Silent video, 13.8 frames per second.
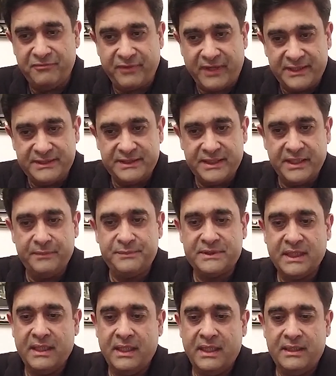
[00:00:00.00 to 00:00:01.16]
The
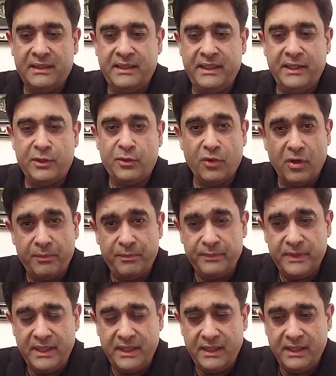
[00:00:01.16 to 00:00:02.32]
friendships, the
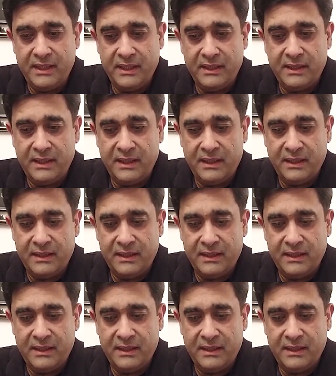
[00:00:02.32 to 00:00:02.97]
co-op, the